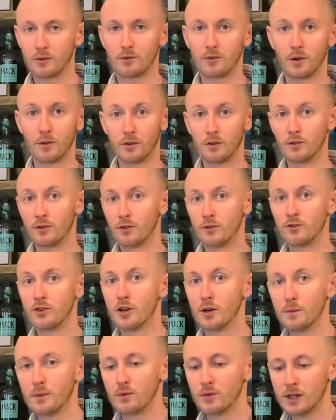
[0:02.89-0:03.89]
So this is a
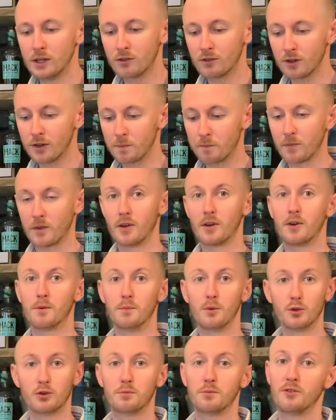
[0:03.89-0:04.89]
German Riesling,
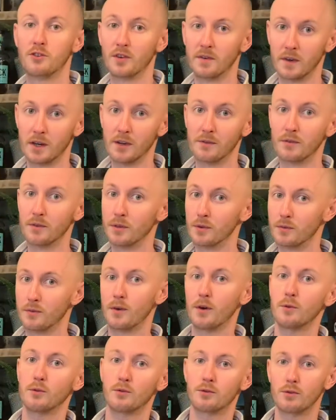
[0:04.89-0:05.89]
more specifically from the
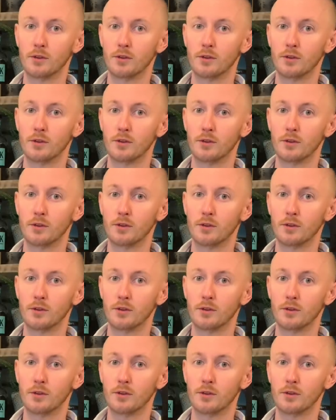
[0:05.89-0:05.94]
Pfalz